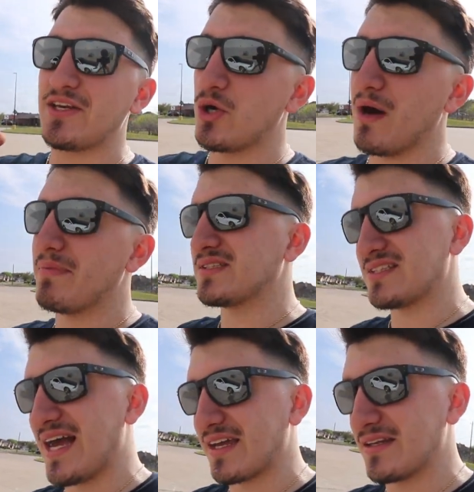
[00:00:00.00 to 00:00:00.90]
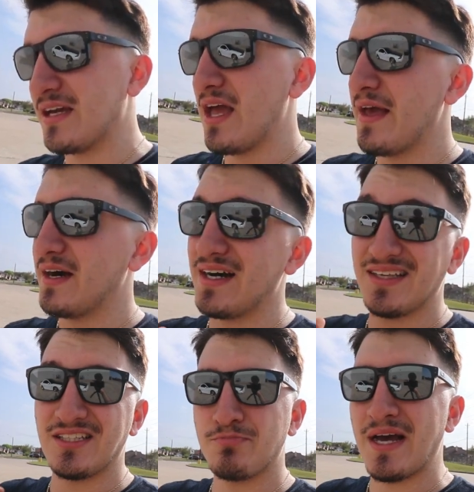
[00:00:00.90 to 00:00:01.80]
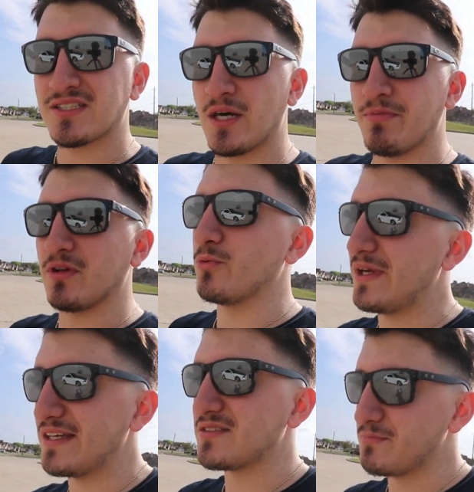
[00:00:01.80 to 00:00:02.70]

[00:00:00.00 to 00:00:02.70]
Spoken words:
I know I've been slacking these past couple of weeks,